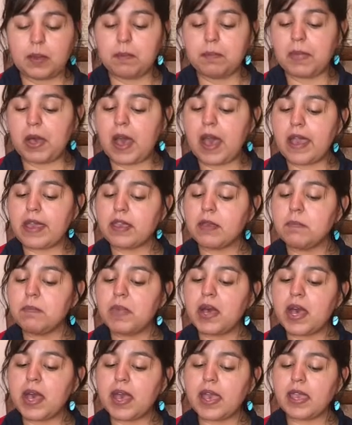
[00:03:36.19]
By and
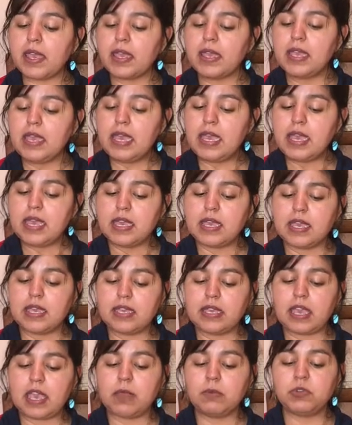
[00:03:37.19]
by, he
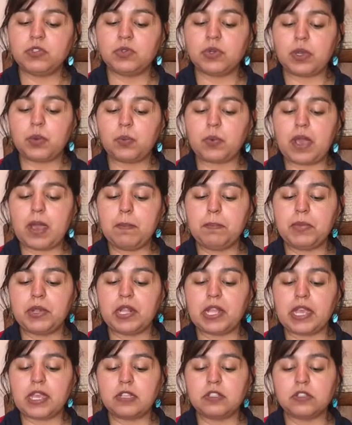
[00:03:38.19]
came to a wet
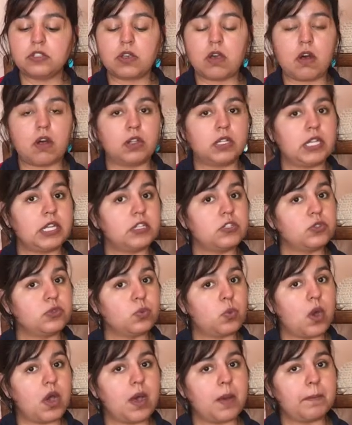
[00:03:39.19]
place called a
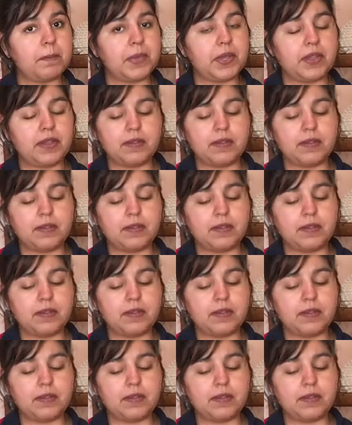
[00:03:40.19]
swamp.